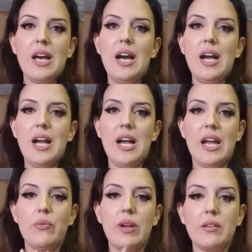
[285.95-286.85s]

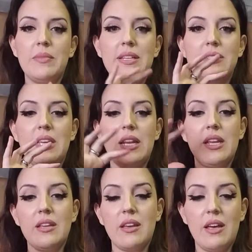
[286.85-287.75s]
I recommend
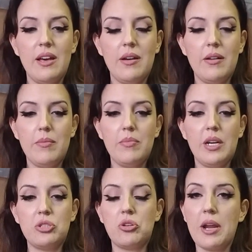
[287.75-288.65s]
getting a
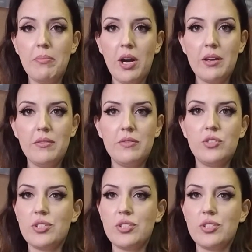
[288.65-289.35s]
tripod,